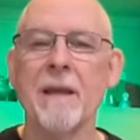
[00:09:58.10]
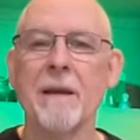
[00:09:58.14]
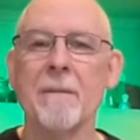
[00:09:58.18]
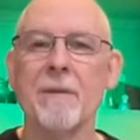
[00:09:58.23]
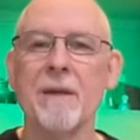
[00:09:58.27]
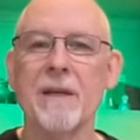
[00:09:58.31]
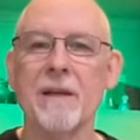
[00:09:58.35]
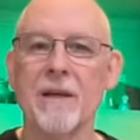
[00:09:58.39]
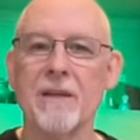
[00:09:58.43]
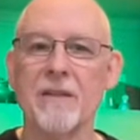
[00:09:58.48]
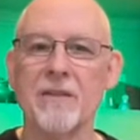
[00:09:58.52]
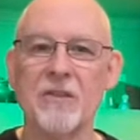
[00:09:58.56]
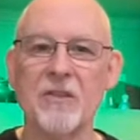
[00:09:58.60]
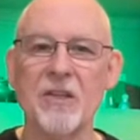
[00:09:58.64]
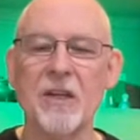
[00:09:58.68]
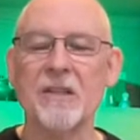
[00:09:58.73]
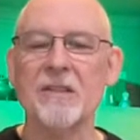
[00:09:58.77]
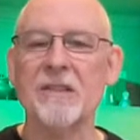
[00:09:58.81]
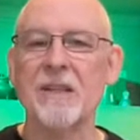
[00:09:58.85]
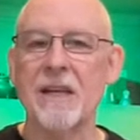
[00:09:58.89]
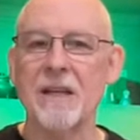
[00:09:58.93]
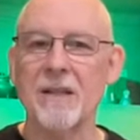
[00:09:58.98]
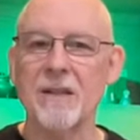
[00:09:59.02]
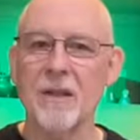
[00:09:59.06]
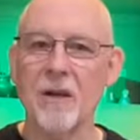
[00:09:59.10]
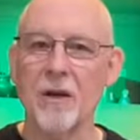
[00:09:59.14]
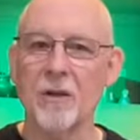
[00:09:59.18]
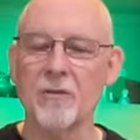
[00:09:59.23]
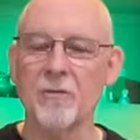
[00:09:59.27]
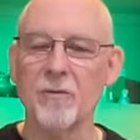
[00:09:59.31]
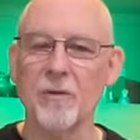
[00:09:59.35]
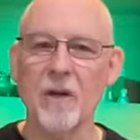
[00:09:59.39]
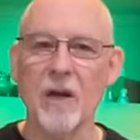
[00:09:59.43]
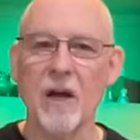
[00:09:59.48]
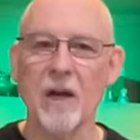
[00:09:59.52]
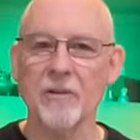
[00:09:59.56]
because 16th
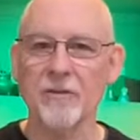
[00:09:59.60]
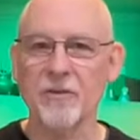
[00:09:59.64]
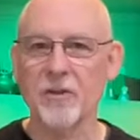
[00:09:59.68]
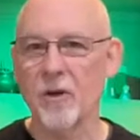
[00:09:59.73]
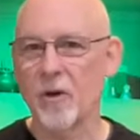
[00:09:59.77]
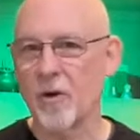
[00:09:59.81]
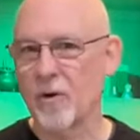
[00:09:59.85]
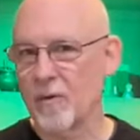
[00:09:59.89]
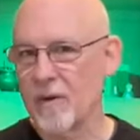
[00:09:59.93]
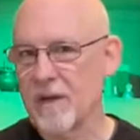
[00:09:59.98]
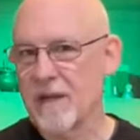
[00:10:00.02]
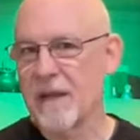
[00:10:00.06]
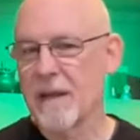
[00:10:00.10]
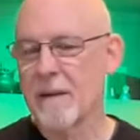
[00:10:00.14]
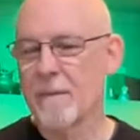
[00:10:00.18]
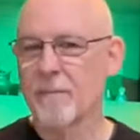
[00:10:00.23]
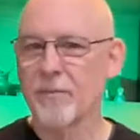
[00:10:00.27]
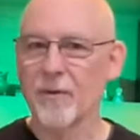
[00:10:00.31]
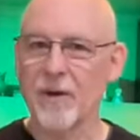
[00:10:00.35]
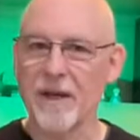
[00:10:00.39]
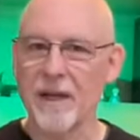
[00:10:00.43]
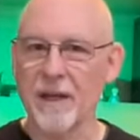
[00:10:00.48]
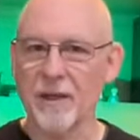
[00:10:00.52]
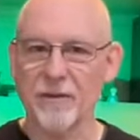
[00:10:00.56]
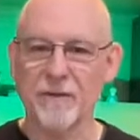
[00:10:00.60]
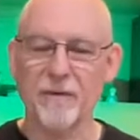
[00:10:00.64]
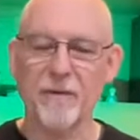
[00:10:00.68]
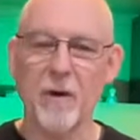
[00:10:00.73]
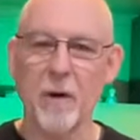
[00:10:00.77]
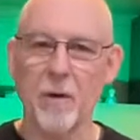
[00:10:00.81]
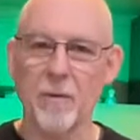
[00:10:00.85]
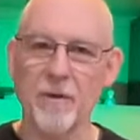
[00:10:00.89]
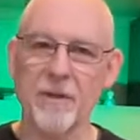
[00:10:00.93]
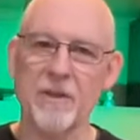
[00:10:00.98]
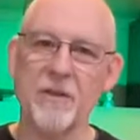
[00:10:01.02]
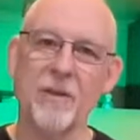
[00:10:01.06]
notes would also bring us
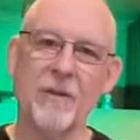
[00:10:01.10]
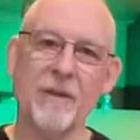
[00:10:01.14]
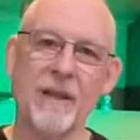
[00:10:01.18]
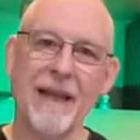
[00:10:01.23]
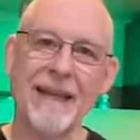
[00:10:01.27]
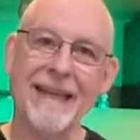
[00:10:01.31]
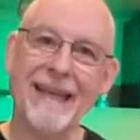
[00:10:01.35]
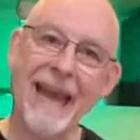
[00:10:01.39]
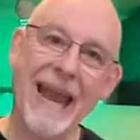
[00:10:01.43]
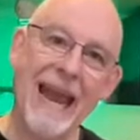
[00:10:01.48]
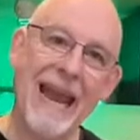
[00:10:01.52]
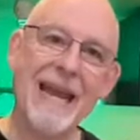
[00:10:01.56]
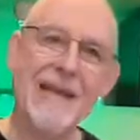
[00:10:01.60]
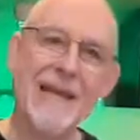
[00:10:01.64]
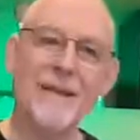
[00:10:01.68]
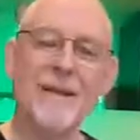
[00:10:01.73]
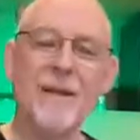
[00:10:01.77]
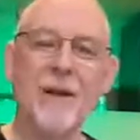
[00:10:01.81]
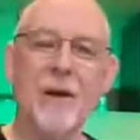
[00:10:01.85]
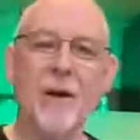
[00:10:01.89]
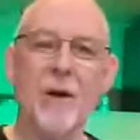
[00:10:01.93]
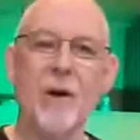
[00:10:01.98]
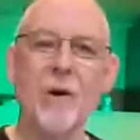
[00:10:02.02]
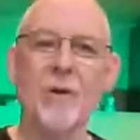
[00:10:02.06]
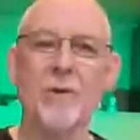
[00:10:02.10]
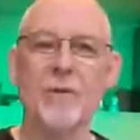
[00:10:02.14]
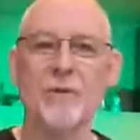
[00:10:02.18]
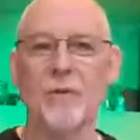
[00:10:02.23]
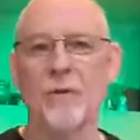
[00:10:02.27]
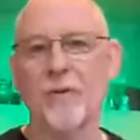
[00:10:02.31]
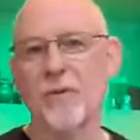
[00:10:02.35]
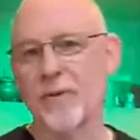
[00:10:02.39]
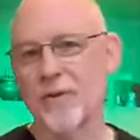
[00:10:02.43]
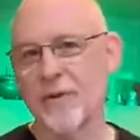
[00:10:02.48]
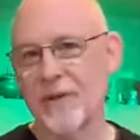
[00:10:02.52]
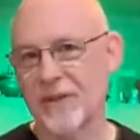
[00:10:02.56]
forward to like 8th notes
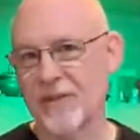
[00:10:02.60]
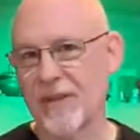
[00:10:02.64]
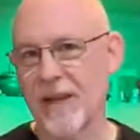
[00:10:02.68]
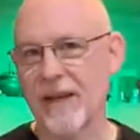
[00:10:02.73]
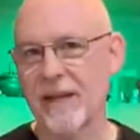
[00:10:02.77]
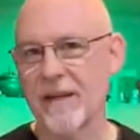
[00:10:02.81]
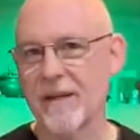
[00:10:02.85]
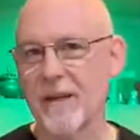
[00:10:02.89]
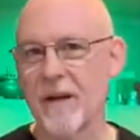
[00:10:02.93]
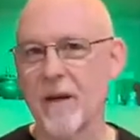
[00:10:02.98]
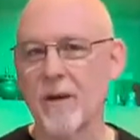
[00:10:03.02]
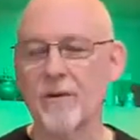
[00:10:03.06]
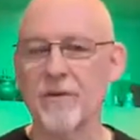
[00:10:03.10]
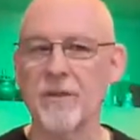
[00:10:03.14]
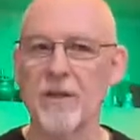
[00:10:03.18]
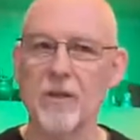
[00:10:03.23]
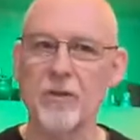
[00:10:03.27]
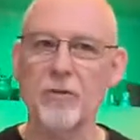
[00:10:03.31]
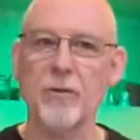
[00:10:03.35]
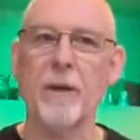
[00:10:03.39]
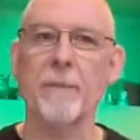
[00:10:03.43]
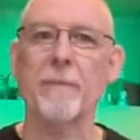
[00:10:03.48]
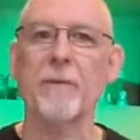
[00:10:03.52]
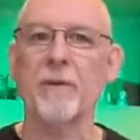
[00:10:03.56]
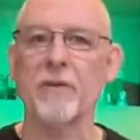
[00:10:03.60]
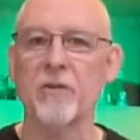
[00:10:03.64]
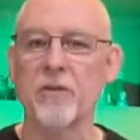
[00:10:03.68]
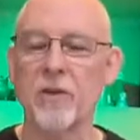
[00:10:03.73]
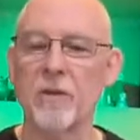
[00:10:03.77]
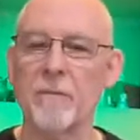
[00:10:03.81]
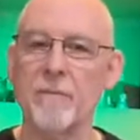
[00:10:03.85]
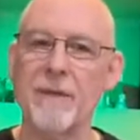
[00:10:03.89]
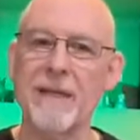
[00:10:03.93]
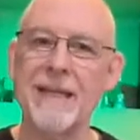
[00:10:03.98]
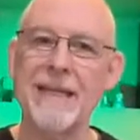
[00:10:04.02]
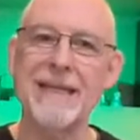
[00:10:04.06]
or 32nd notes, and triplets
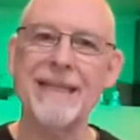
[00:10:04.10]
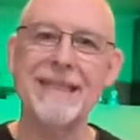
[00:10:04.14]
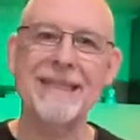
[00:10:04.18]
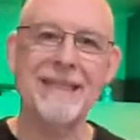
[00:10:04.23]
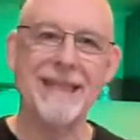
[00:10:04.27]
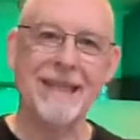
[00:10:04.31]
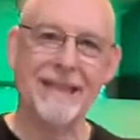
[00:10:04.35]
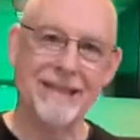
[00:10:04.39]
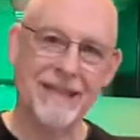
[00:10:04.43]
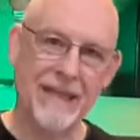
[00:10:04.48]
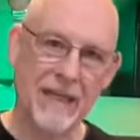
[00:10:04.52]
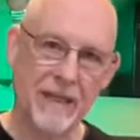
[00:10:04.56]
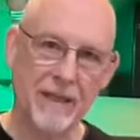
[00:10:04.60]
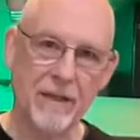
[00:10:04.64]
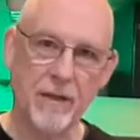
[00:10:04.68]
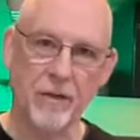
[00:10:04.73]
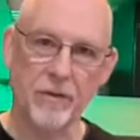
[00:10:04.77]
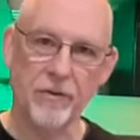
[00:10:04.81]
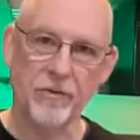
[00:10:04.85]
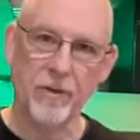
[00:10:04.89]
could be 16th note